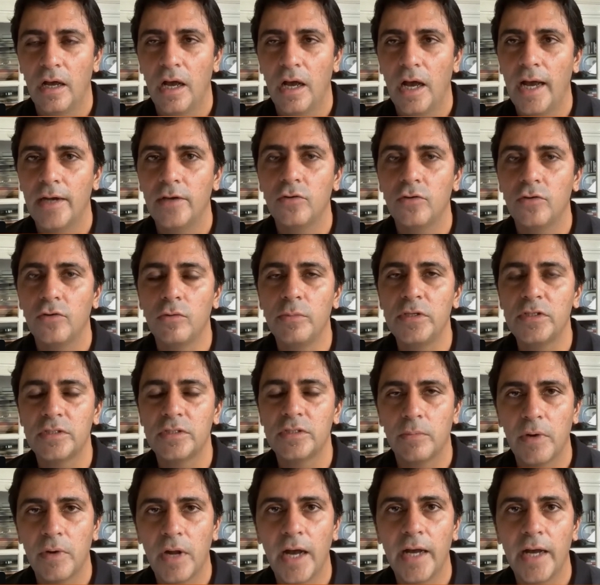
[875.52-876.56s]
And you'll be
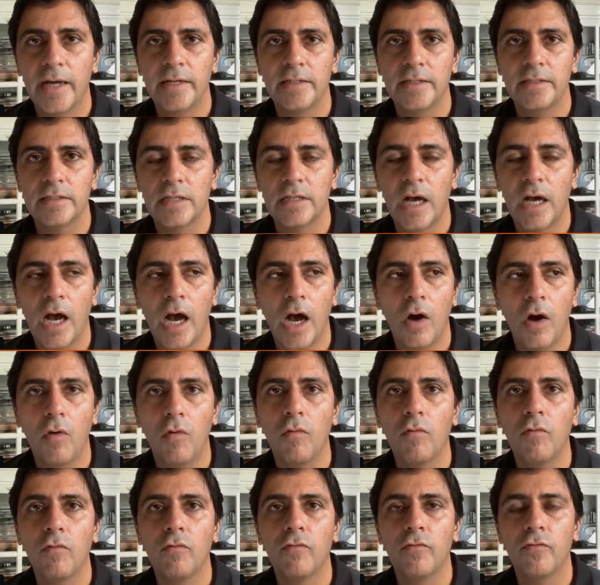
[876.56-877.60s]
surprised
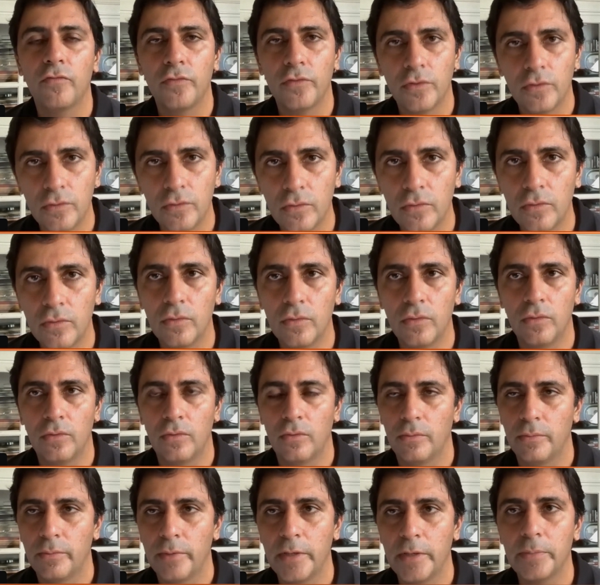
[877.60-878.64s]
how few
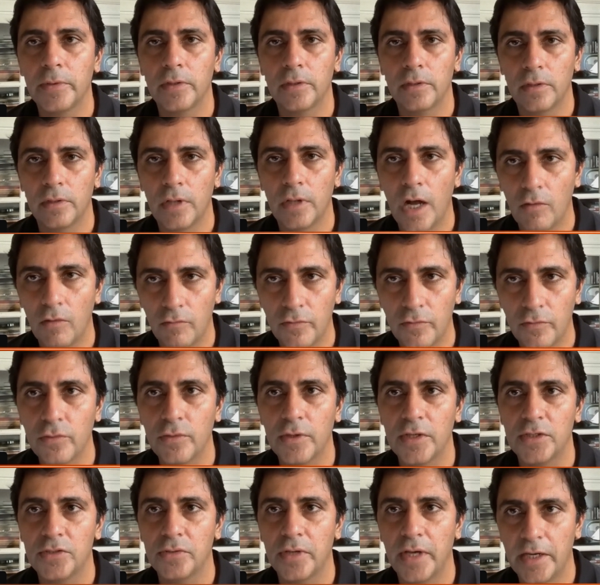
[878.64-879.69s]
people, how few
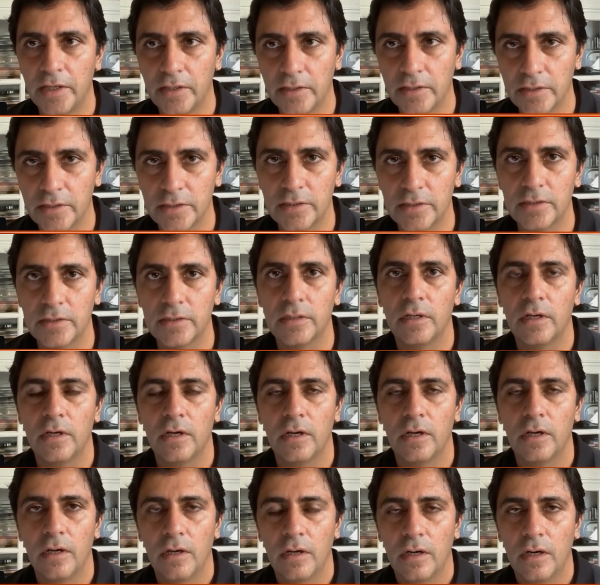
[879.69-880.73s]
educators
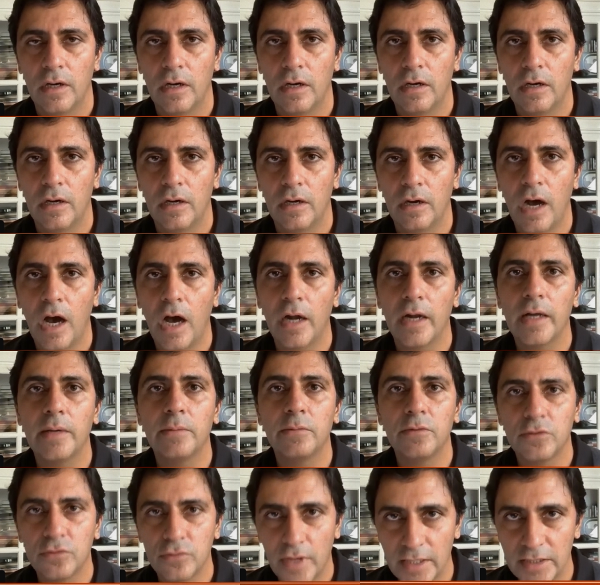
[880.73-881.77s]
are
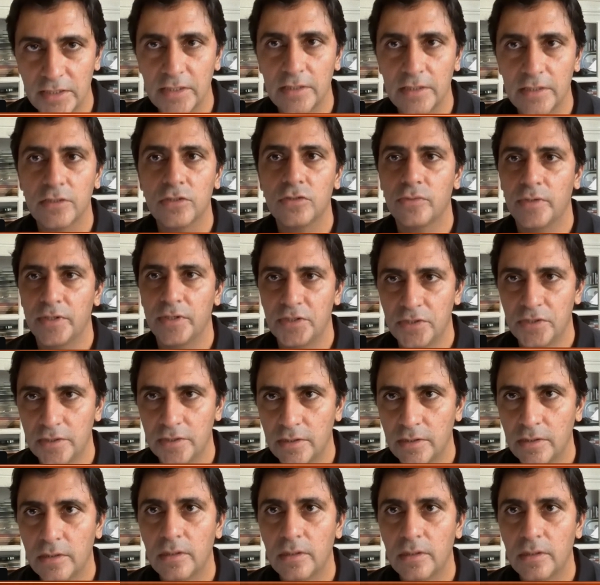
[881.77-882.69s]
able to answer this question.